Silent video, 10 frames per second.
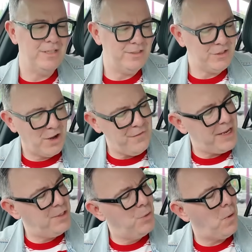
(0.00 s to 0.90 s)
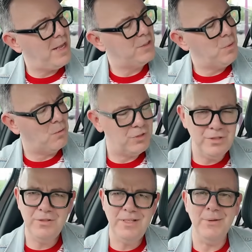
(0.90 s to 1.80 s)
that's kind of hidden away as well, because
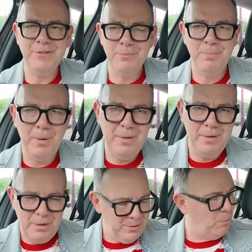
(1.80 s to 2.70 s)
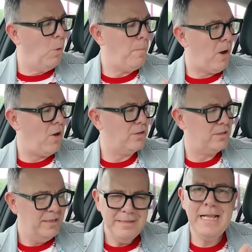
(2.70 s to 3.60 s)
it's, you know, it's the water park,
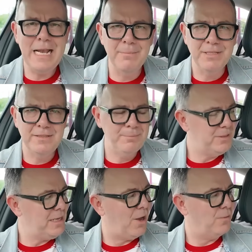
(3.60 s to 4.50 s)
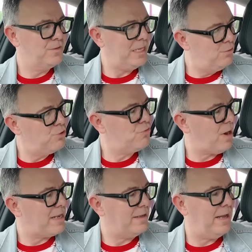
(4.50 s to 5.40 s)
the elements themselves, they look
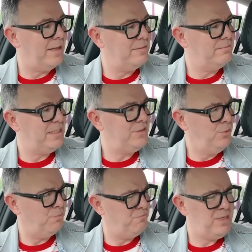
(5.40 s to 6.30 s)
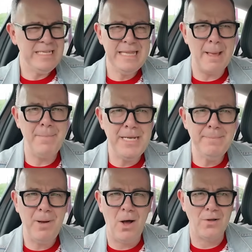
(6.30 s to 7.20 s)
great, and there's not really that many
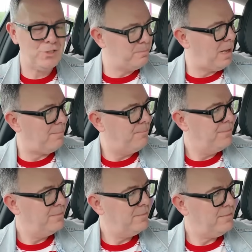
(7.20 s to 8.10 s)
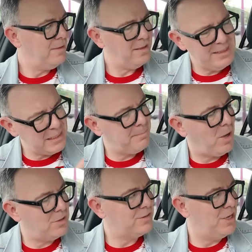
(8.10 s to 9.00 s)
parts, but I think the
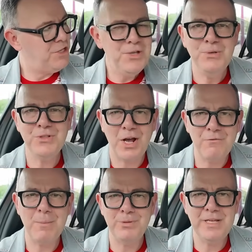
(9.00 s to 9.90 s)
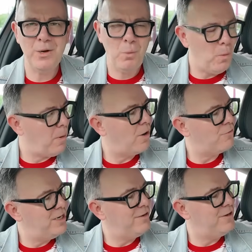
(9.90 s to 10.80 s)
parts that are used kind of represent a water park
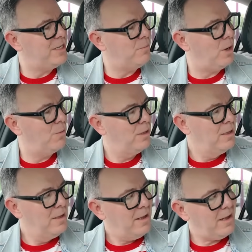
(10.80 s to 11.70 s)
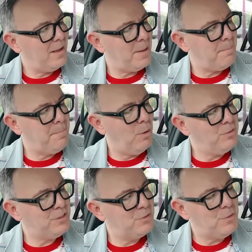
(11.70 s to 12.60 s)
really, really well. But
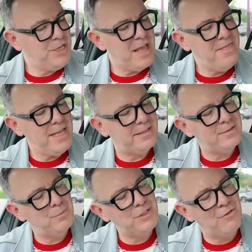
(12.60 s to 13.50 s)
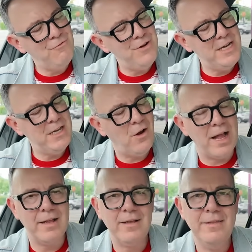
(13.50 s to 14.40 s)
also as well, you get this, which I really
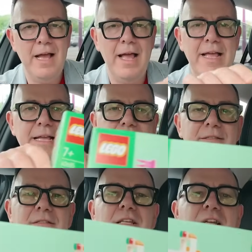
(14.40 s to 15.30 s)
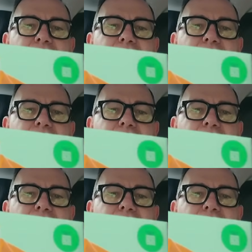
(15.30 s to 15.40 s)
like, and that is the